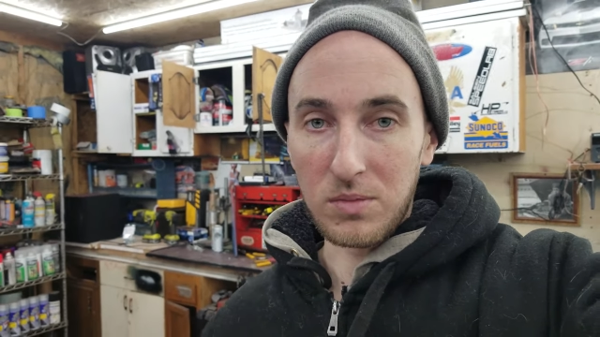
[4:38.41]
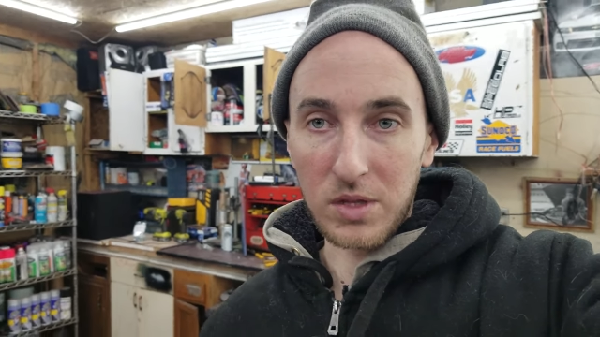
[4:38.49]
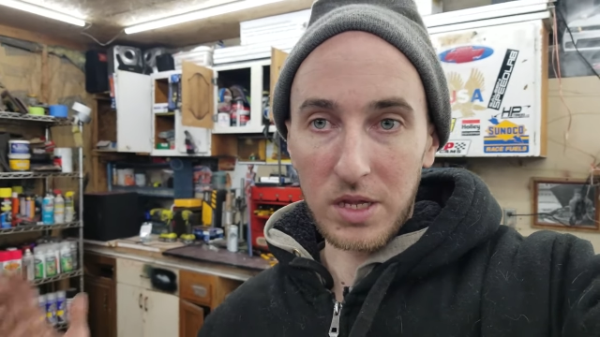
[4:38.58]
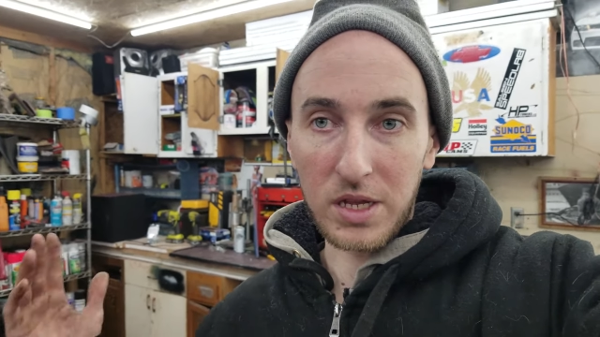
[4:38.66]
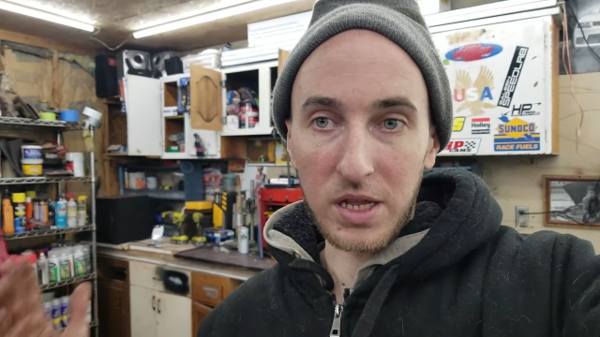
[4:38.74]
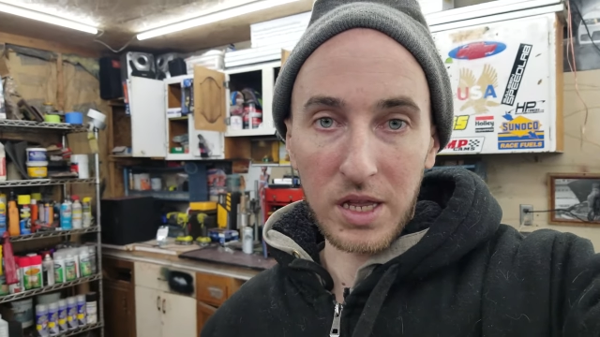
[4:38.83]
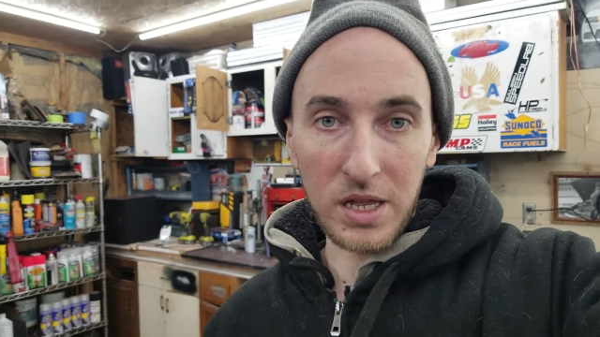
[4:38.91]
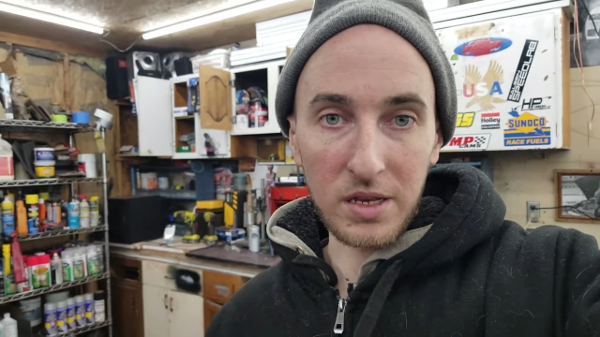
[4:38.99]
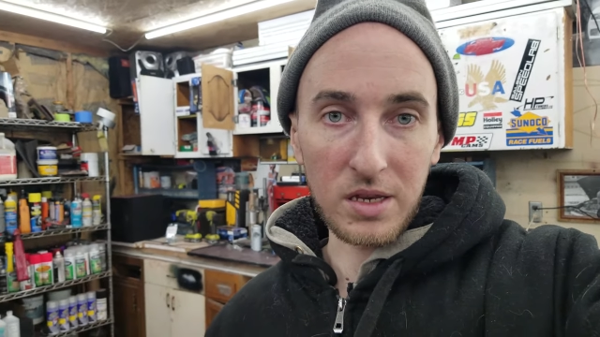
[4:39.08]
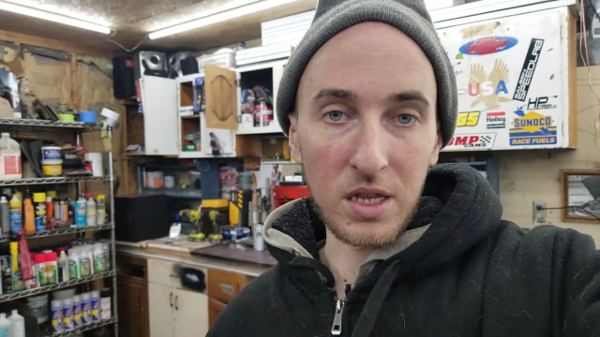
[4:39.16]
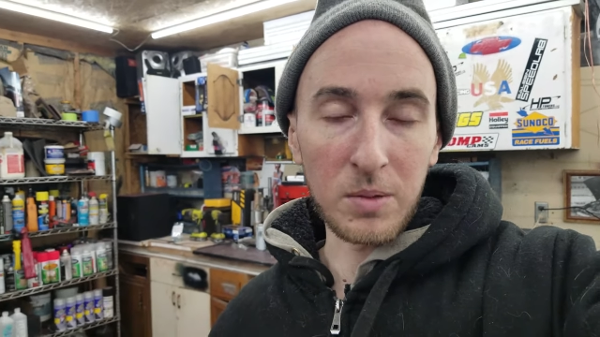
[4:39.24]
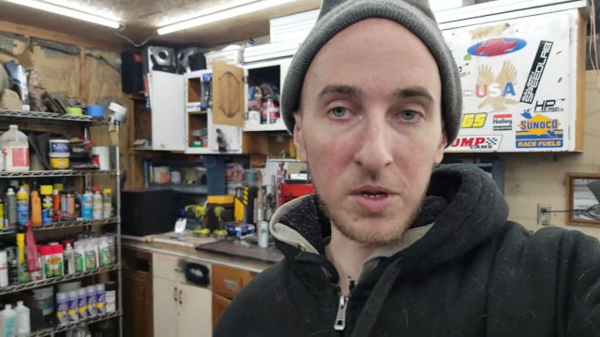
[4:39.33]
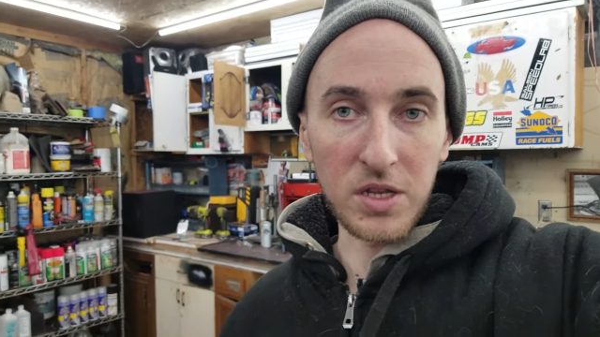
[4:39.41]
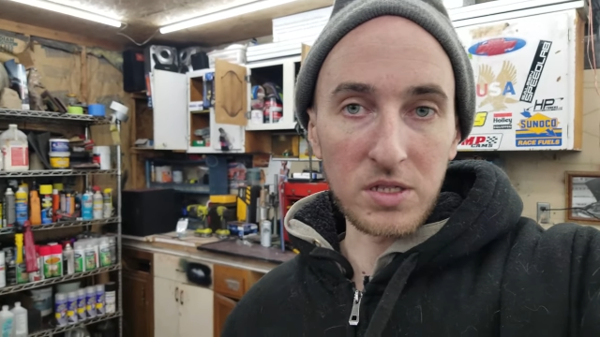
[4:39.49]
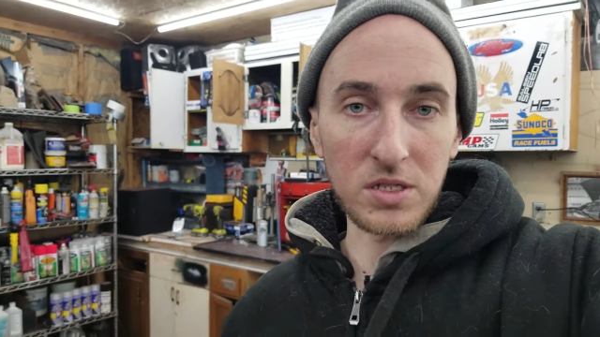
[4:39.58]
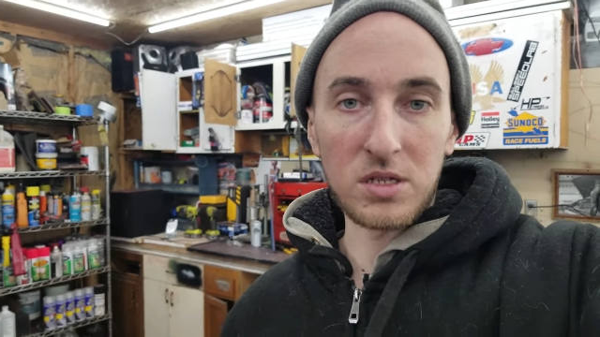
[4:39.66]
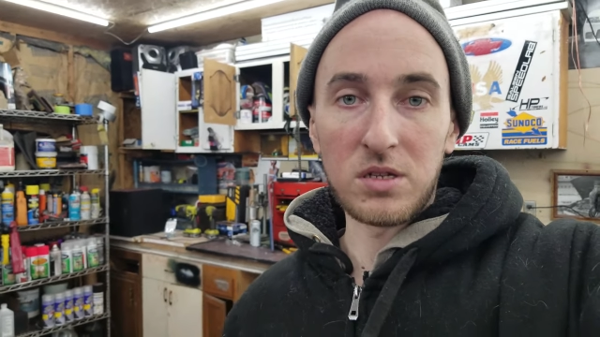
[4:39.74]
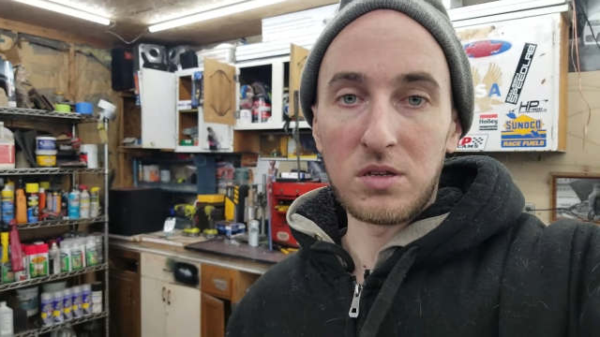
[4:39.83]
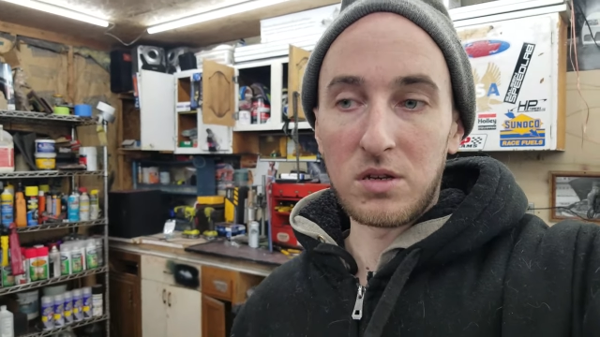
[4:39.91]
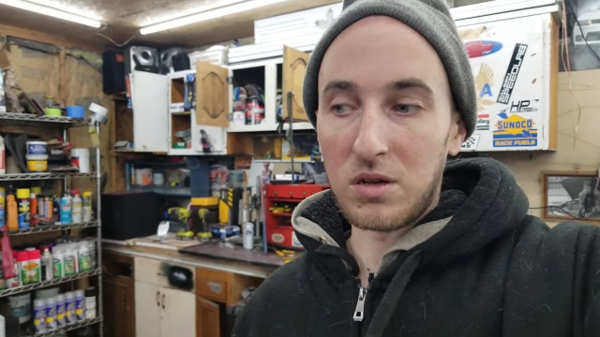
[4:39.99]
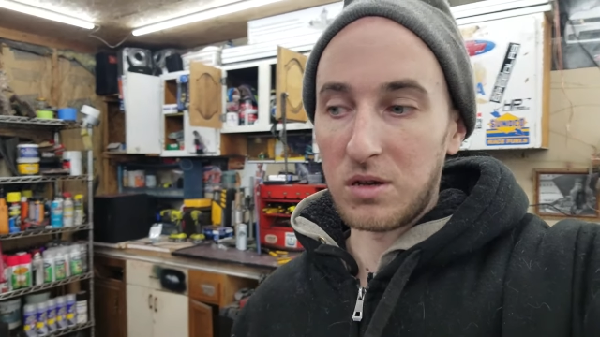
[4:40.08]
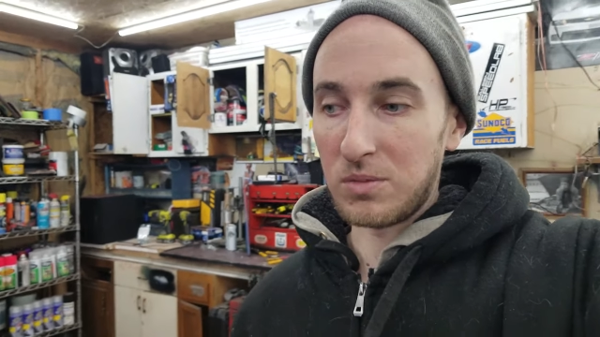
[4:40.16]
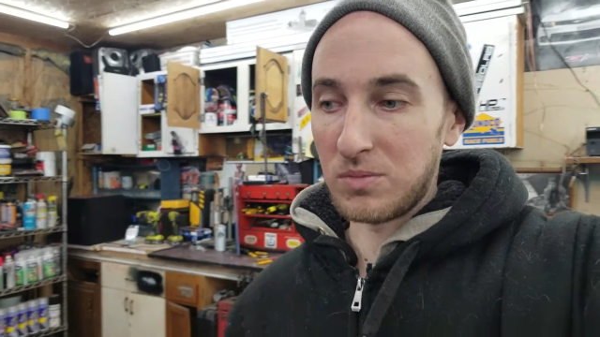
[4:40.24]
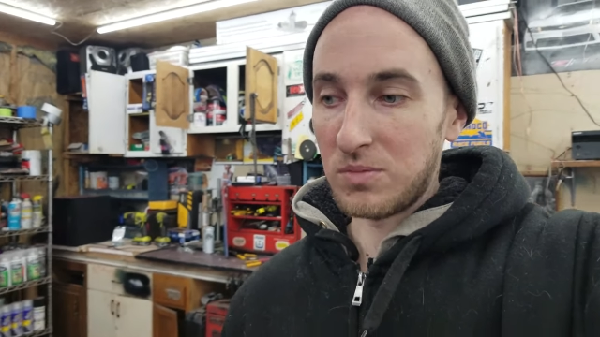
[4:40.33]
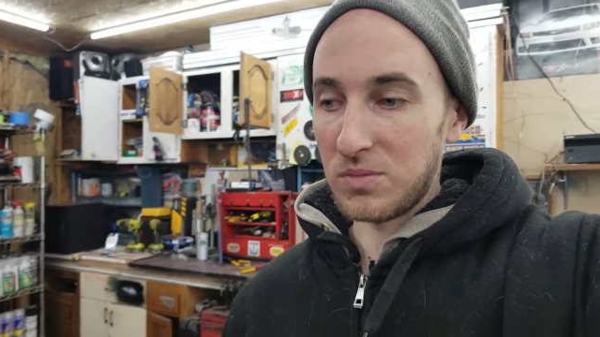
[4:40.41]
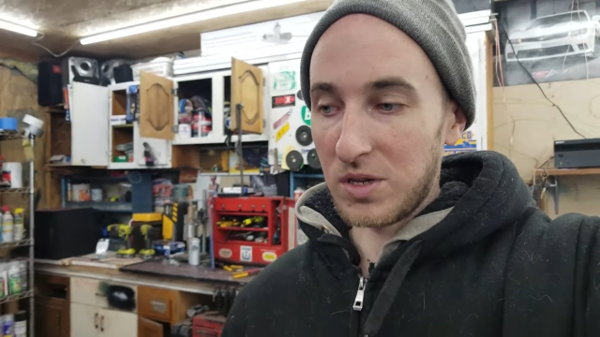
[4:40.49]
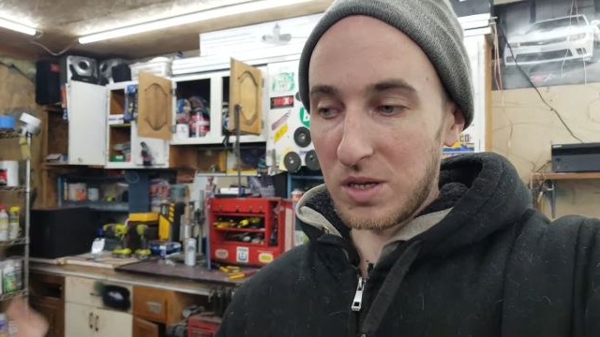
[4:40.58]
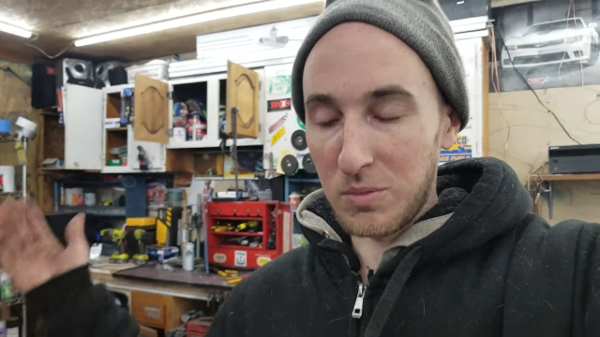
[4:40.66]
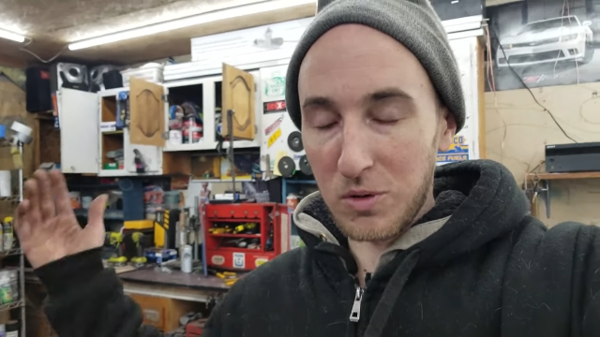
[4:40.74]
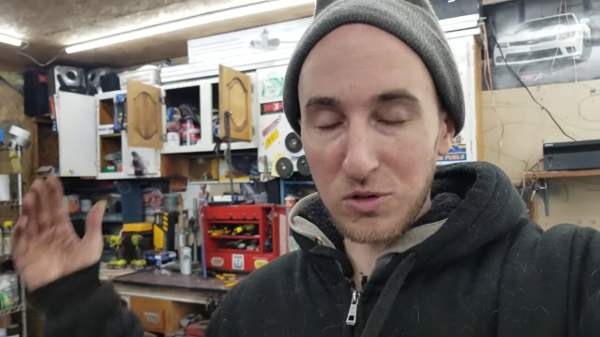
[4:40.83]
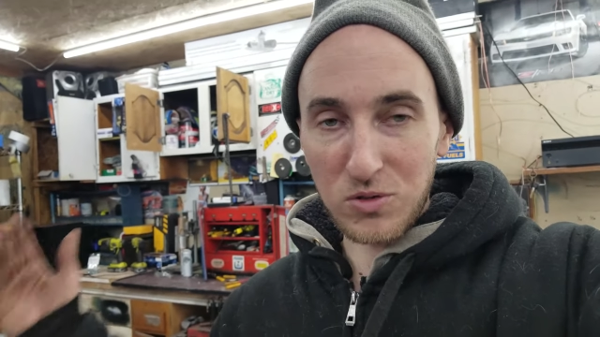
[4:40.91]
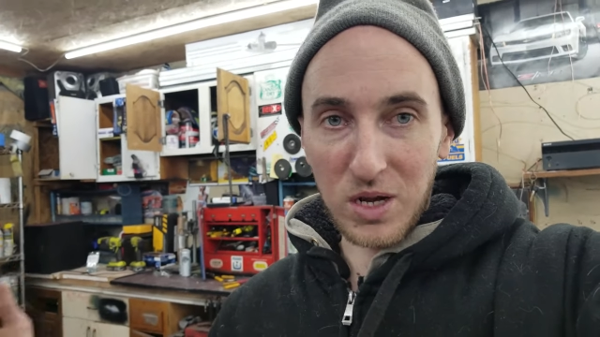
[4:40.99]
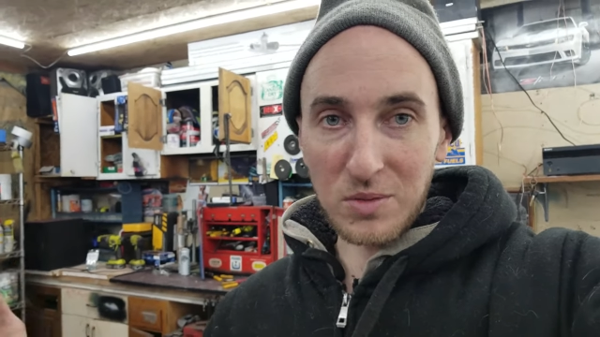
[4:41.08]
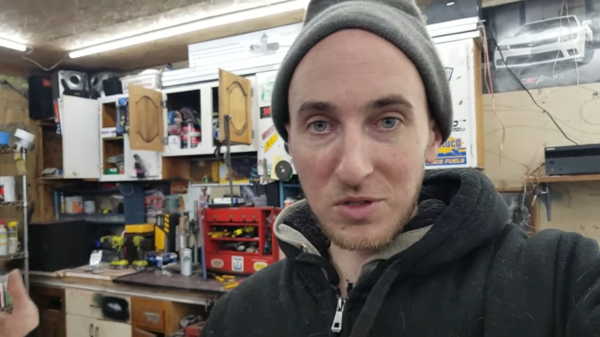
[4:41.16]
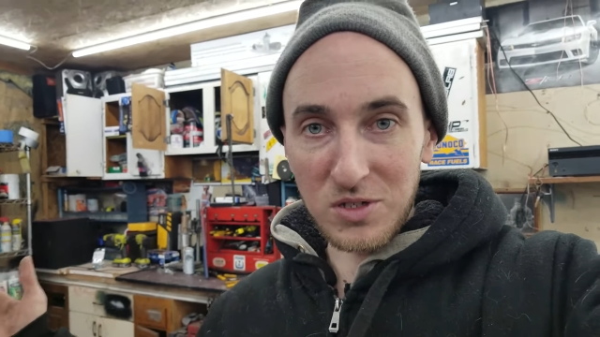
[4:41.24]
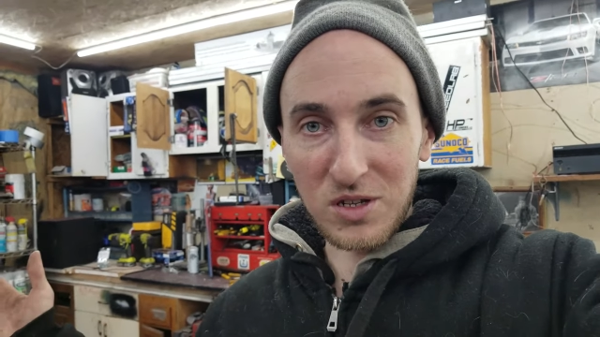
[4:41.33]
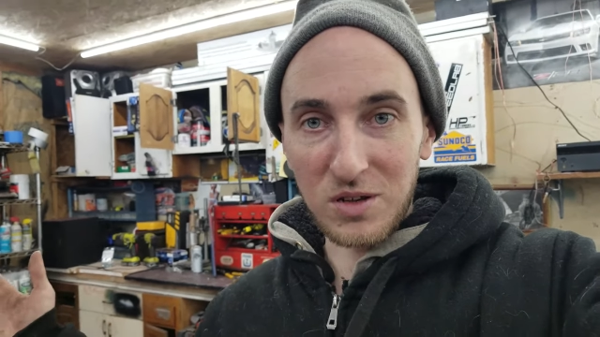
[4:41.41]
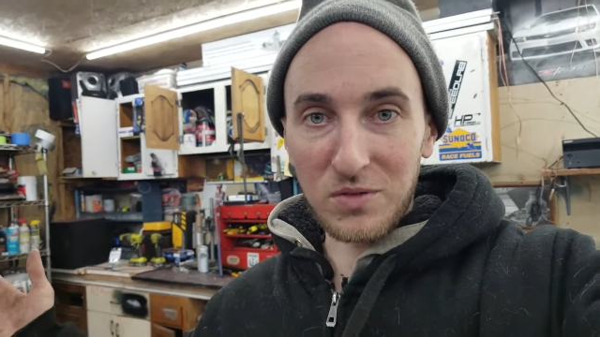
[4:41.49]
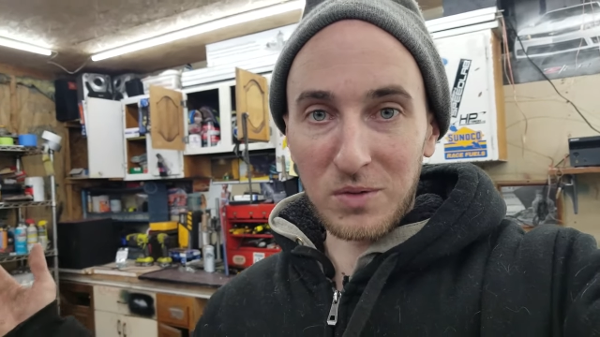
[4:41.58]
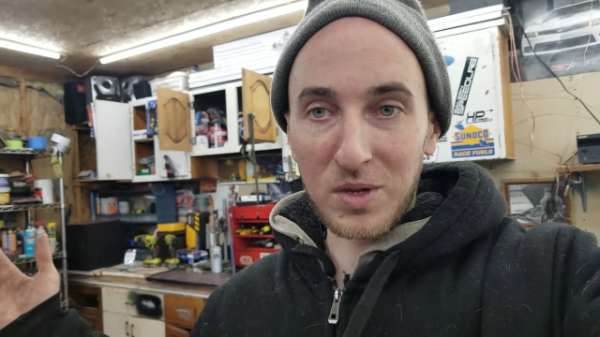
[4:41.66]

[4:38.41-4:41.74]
Like, again, keep it easy, um, like motor swaps and stuff.